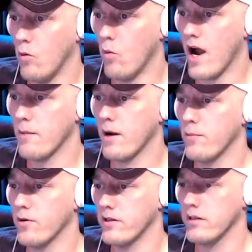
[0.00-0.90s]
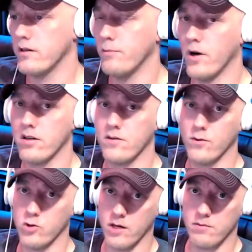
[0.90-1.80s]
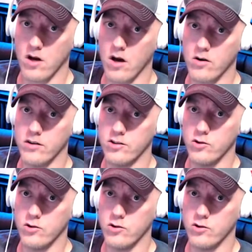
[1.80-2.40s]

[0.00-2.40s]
Why am I predicting bust for James Conner in